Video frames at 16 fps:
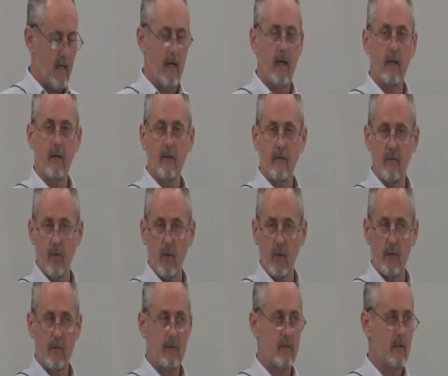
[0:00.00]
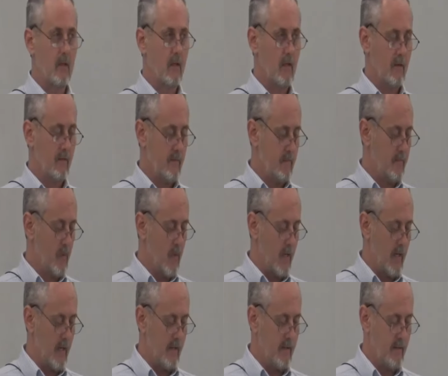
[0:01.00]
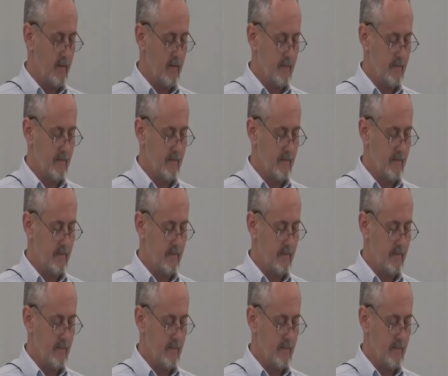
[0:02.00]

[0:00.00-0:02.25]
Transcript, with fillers: and the voice of the bride.